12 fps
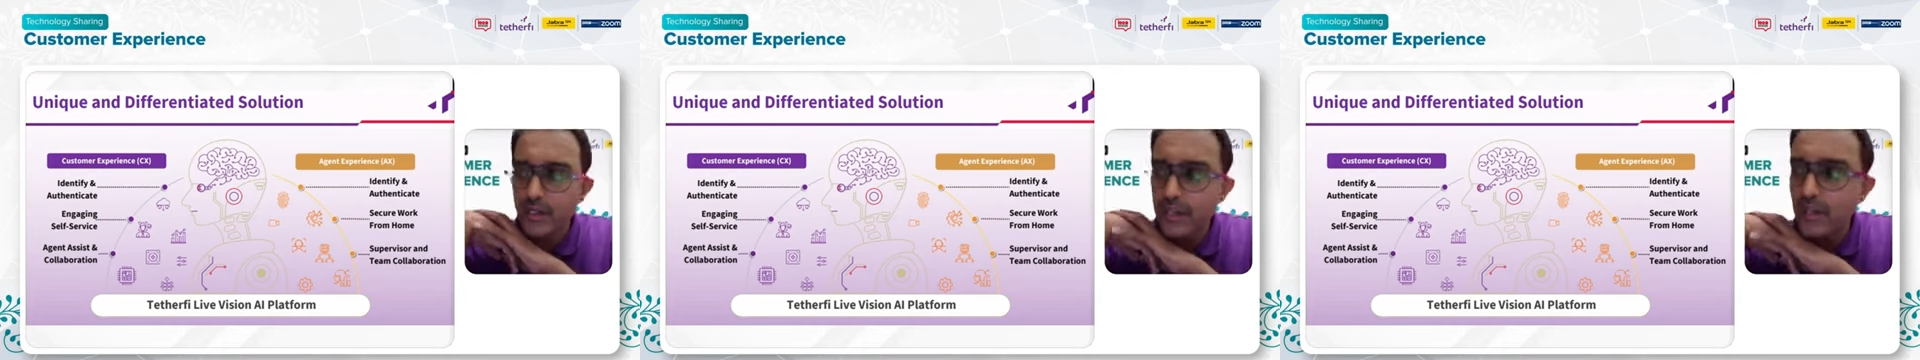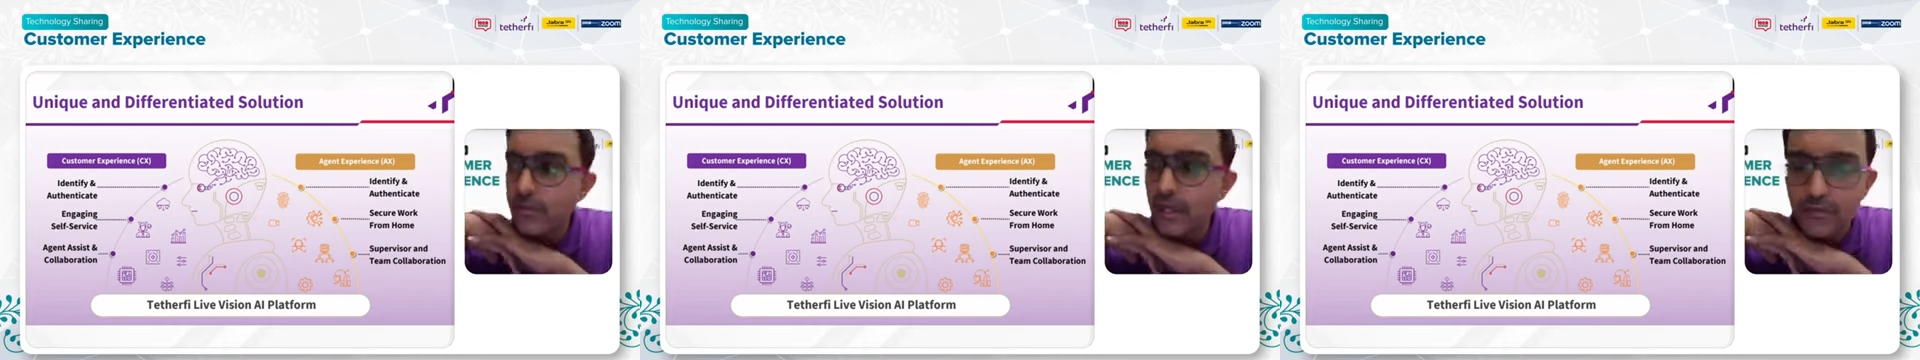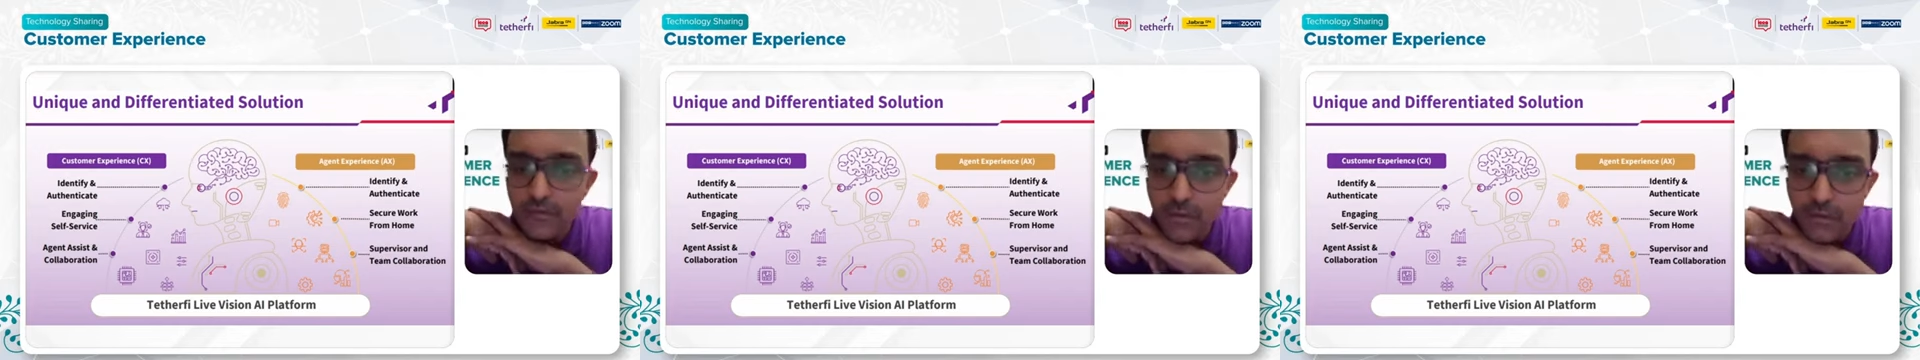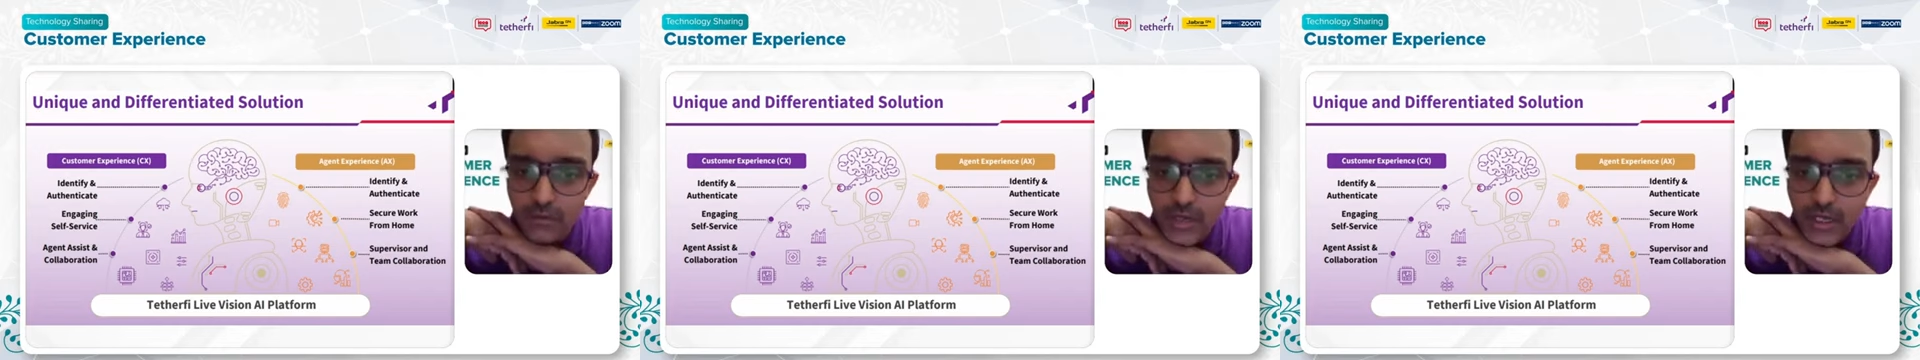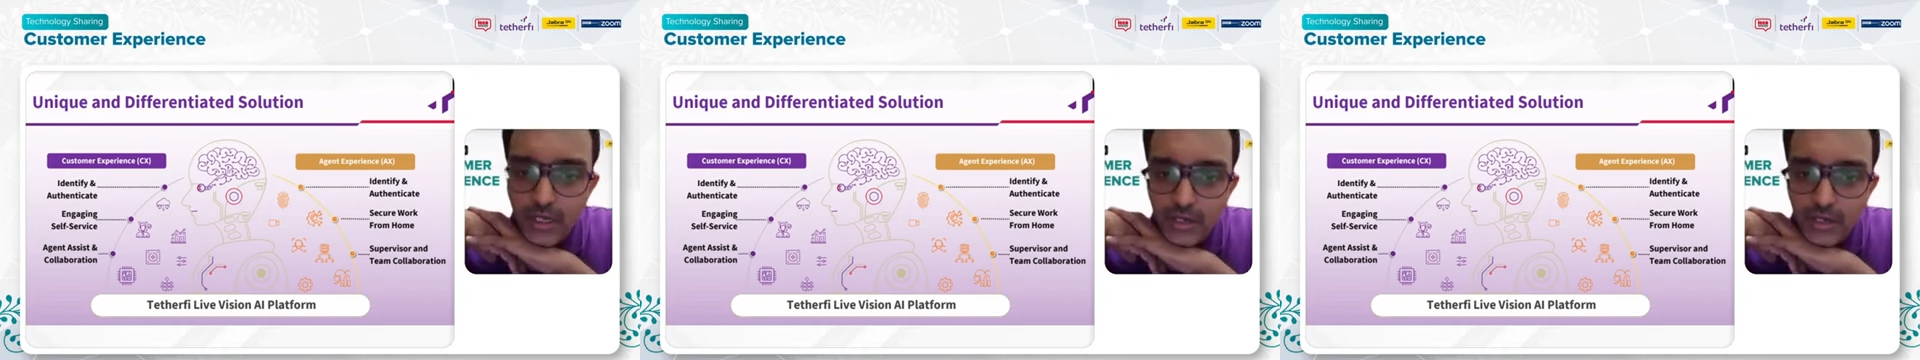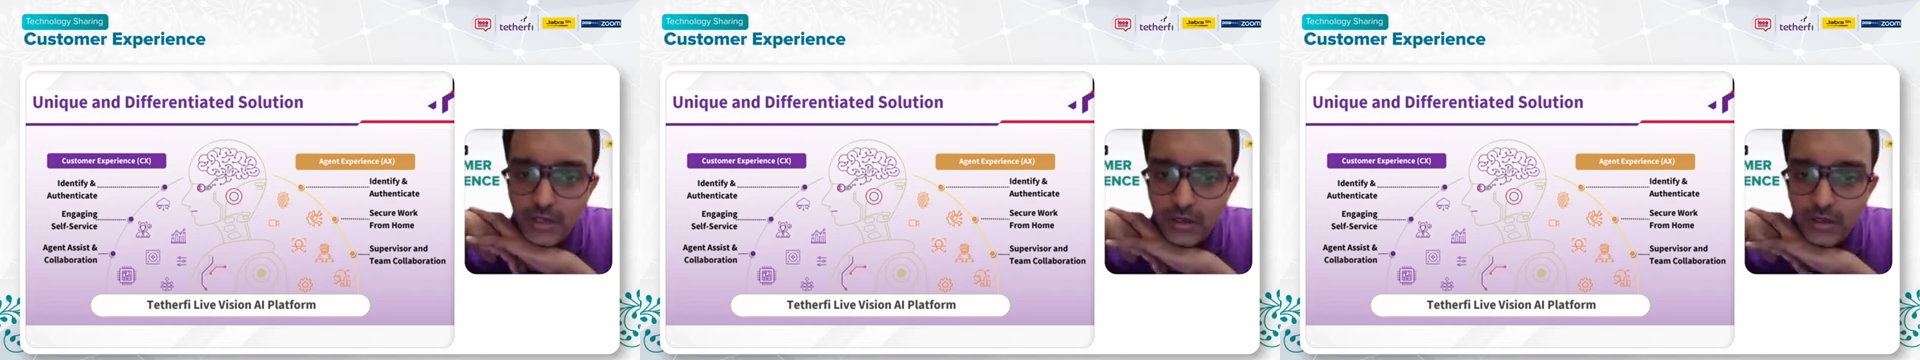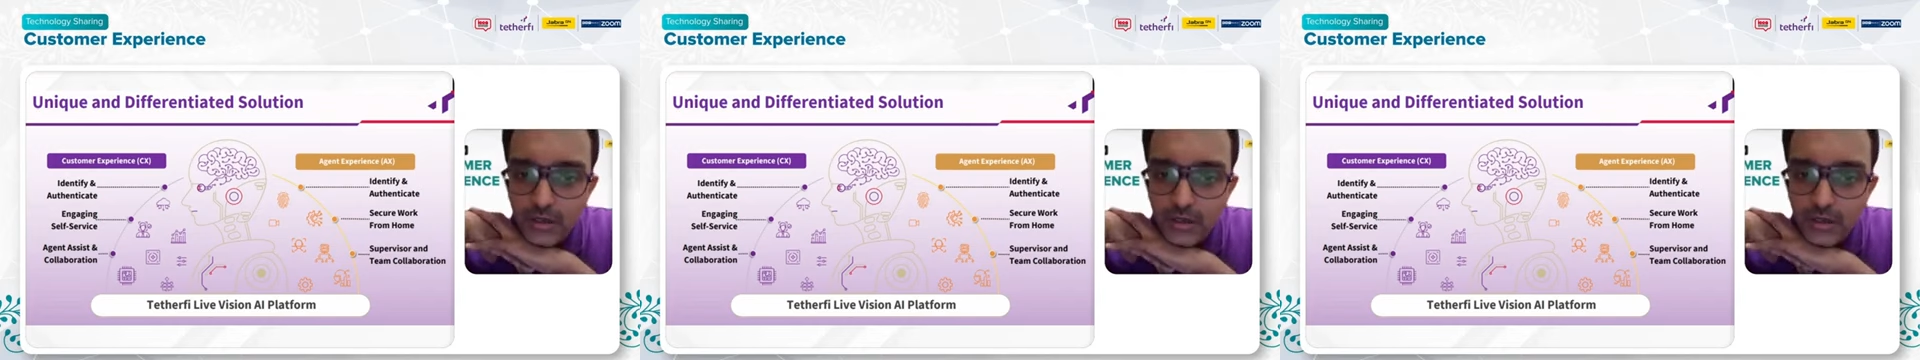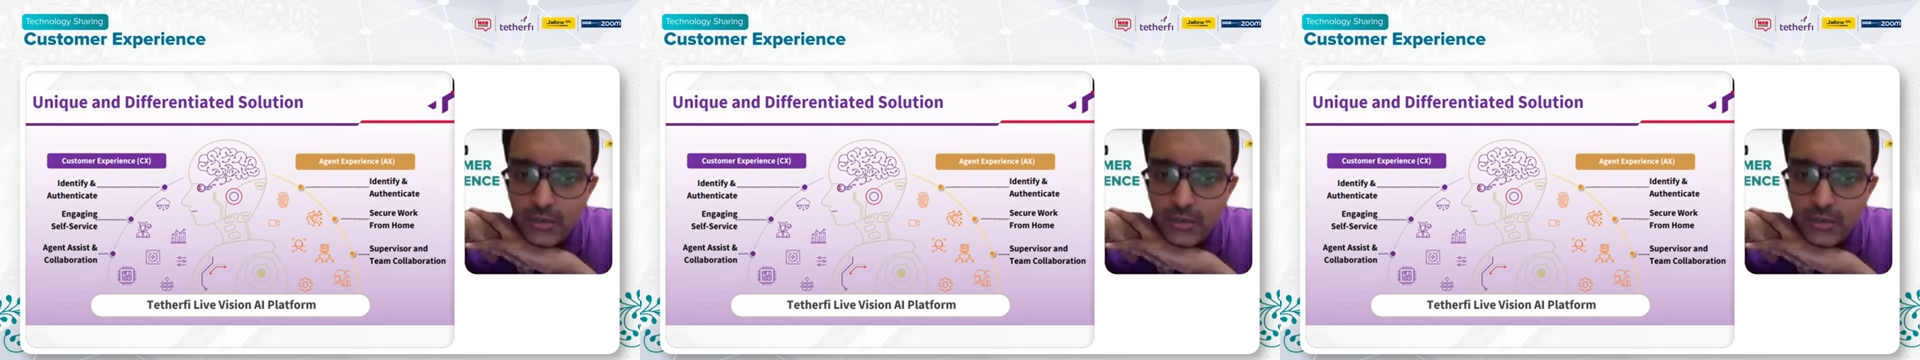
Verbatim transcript: AI platform, uh,